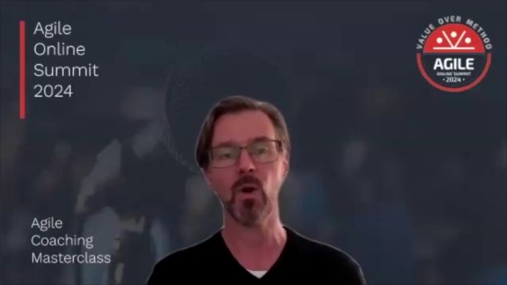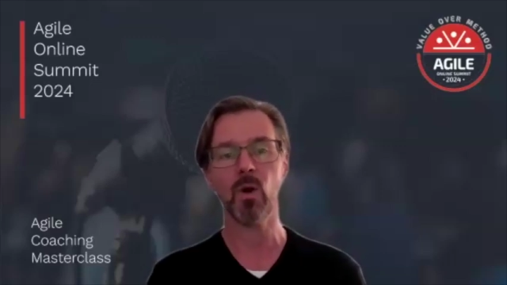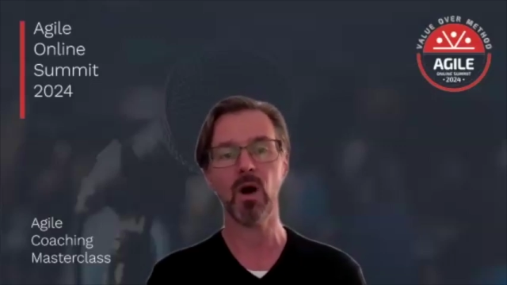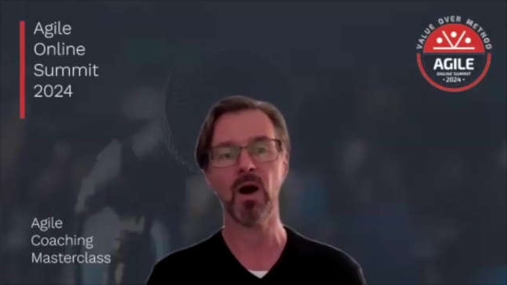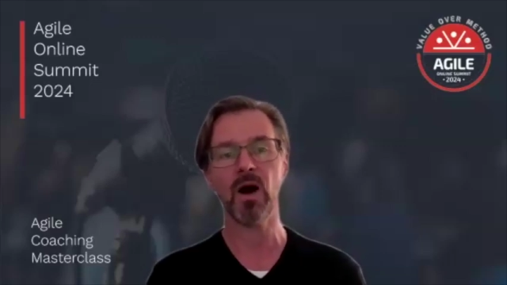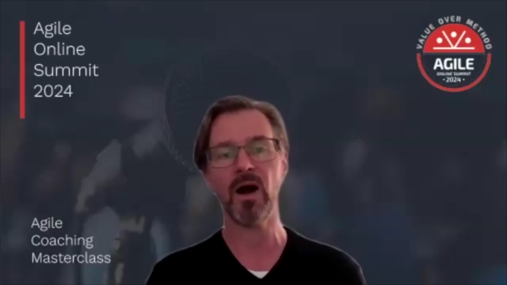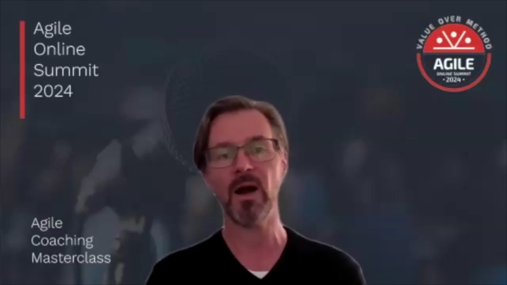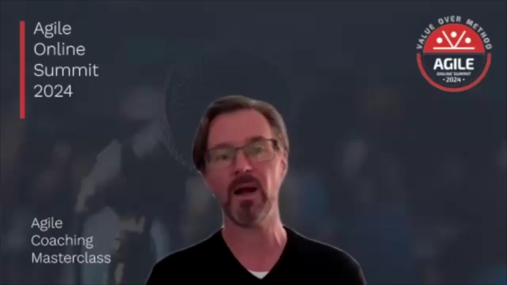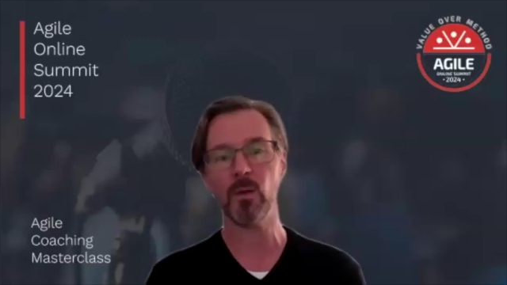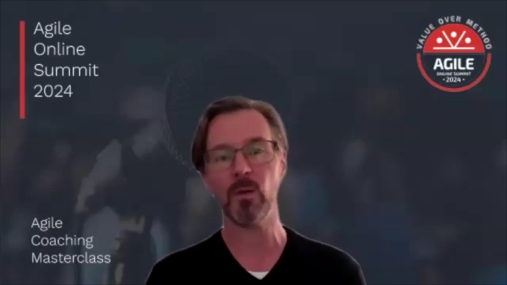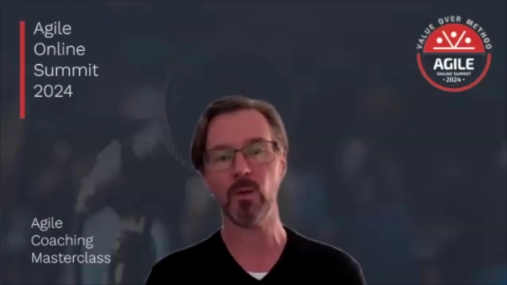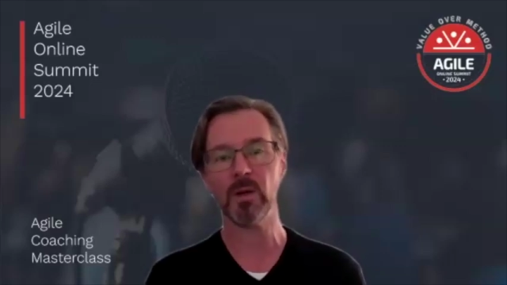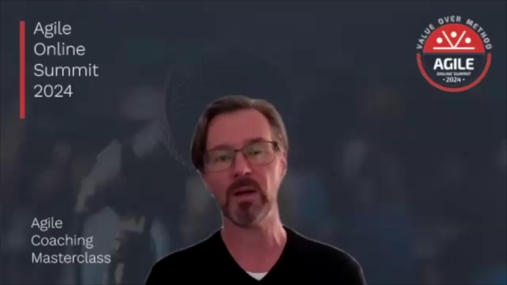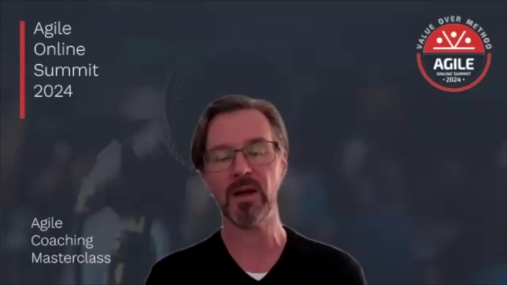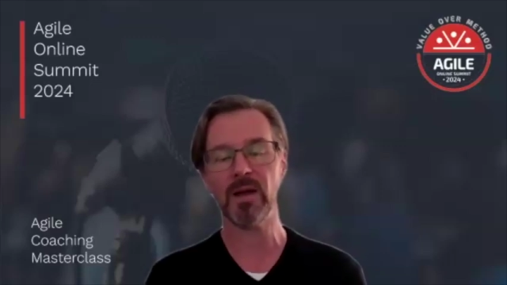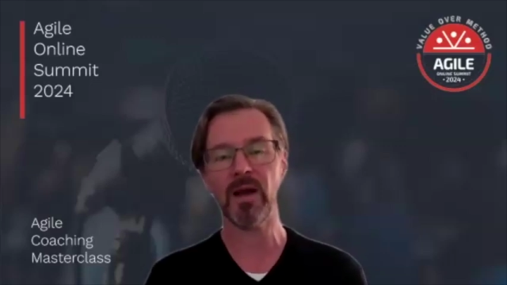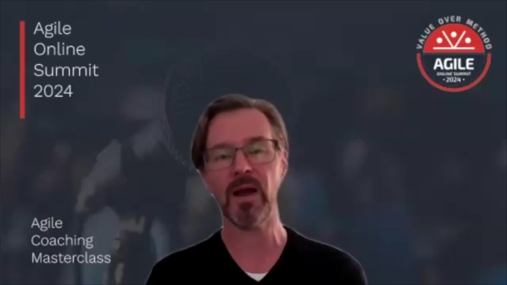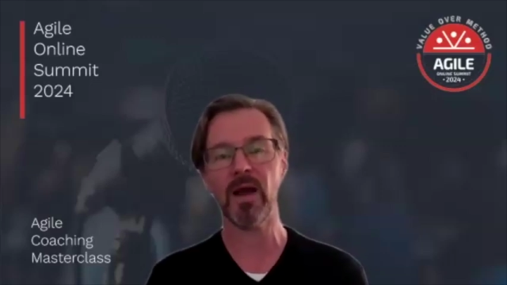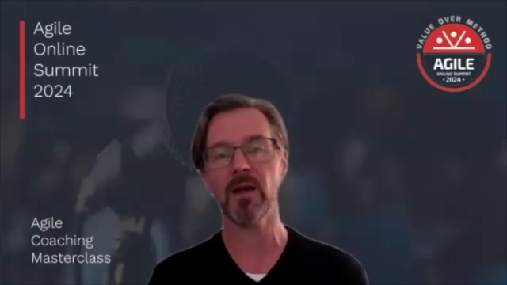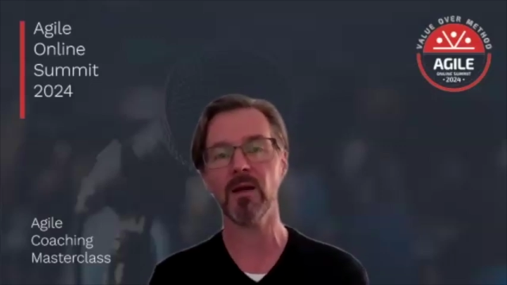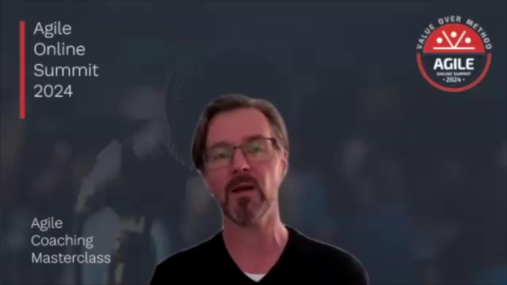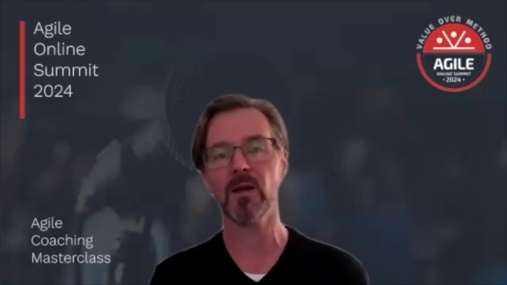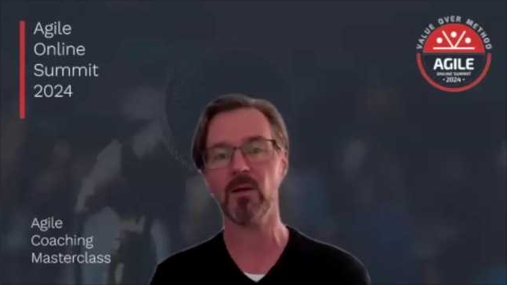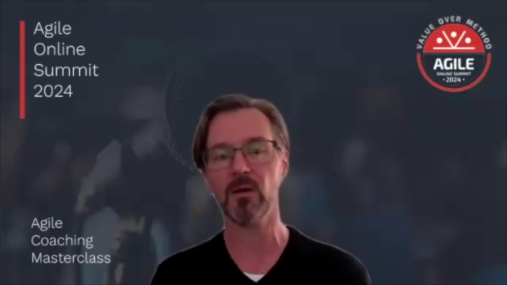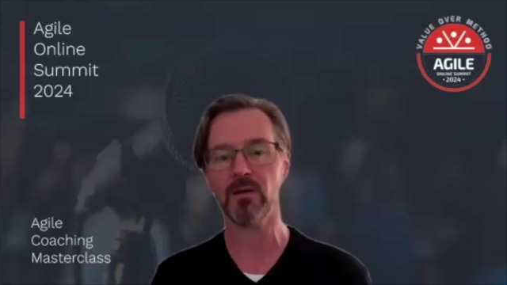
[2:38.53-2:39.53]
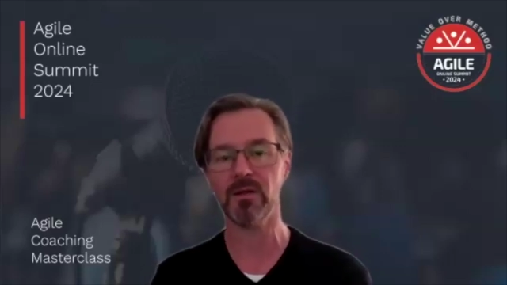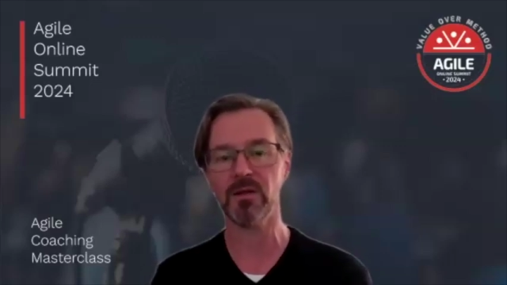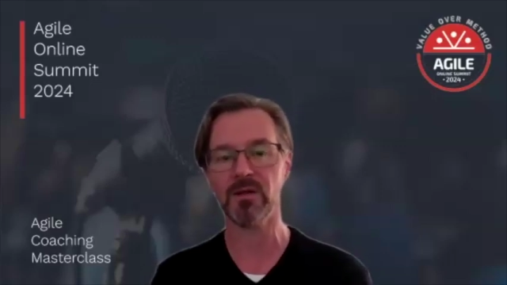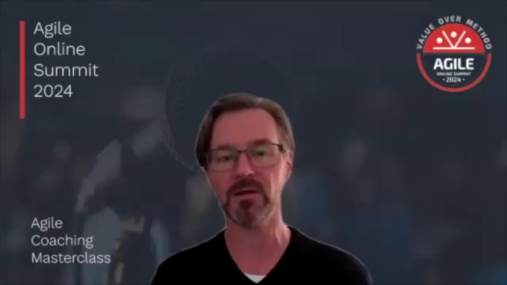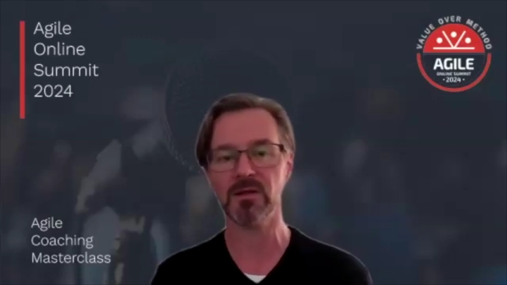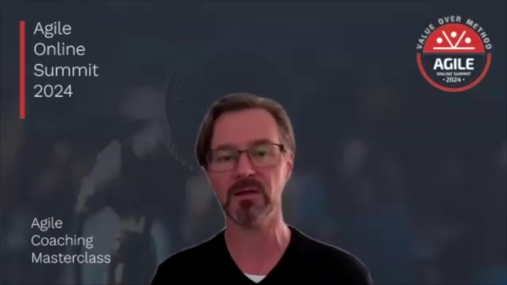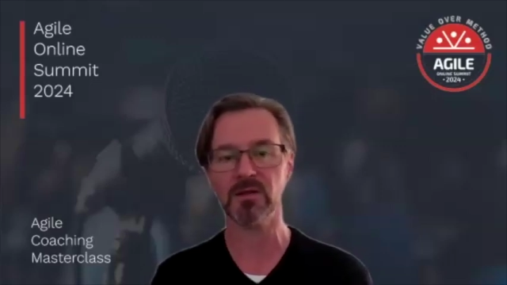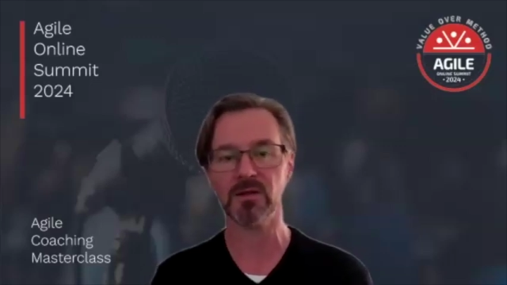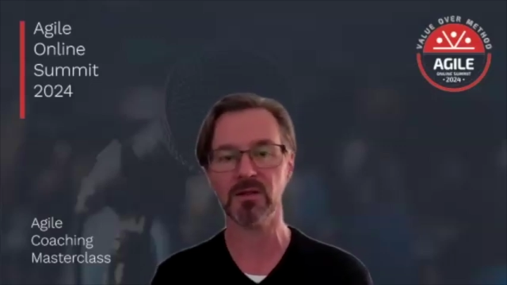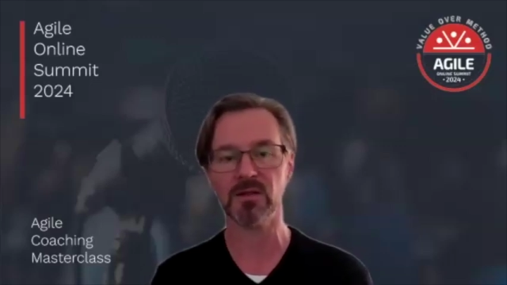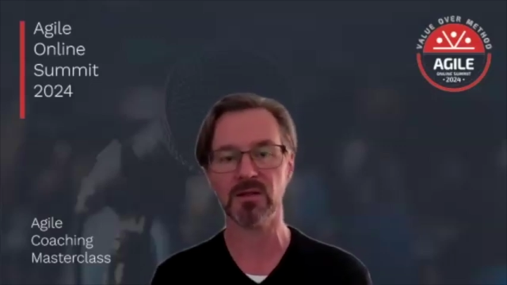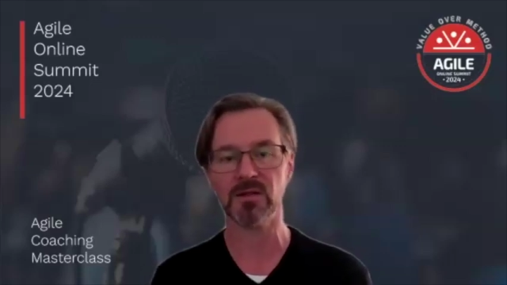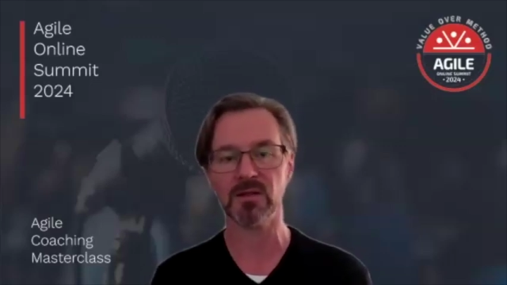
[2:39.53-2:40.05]
why we landed on
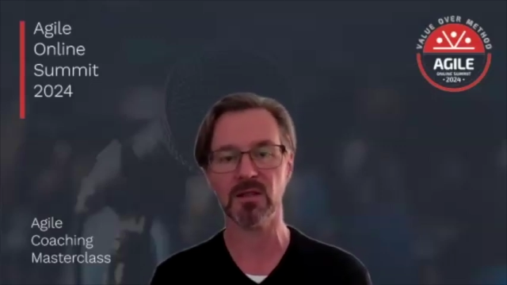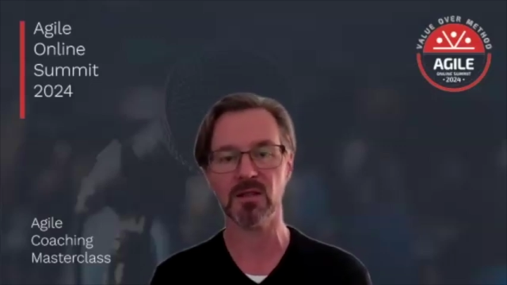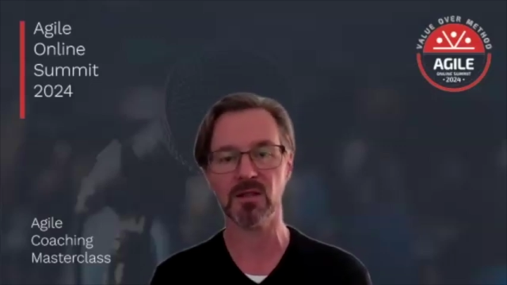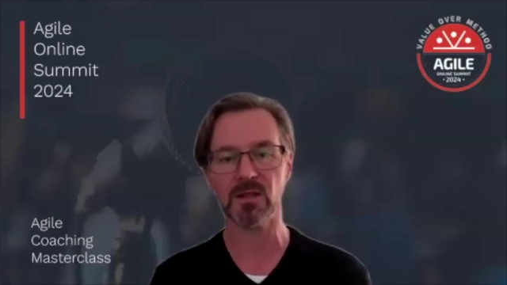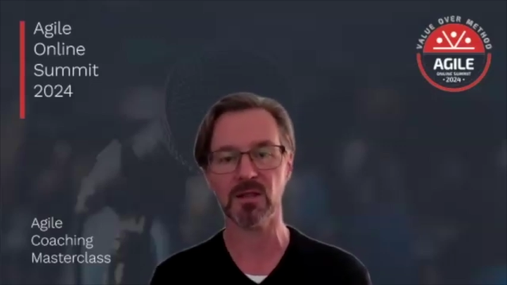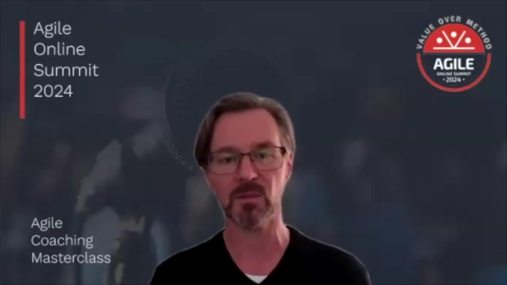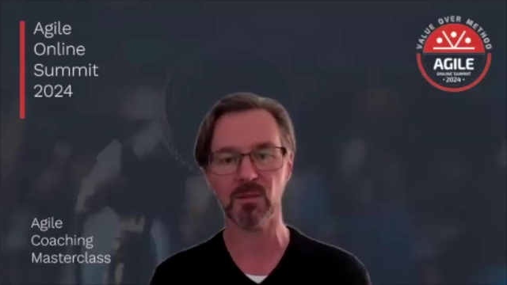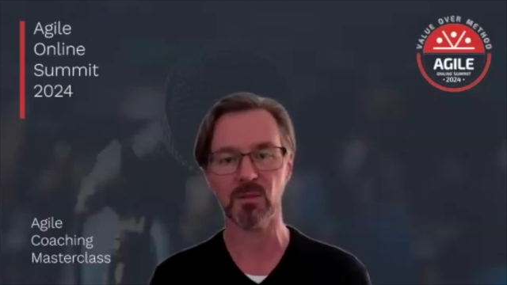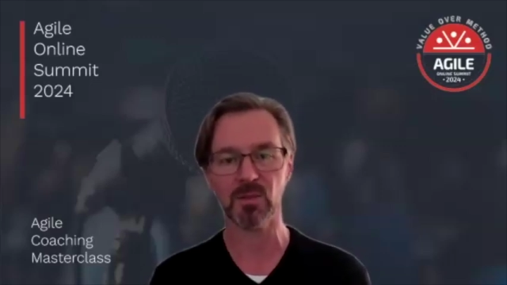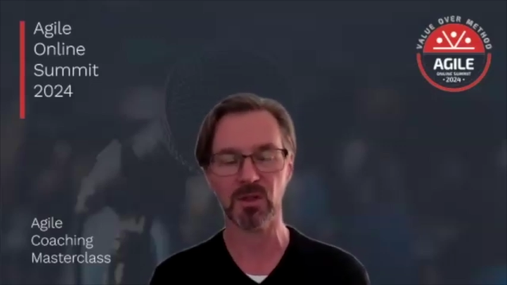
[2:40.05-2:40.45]
this decision,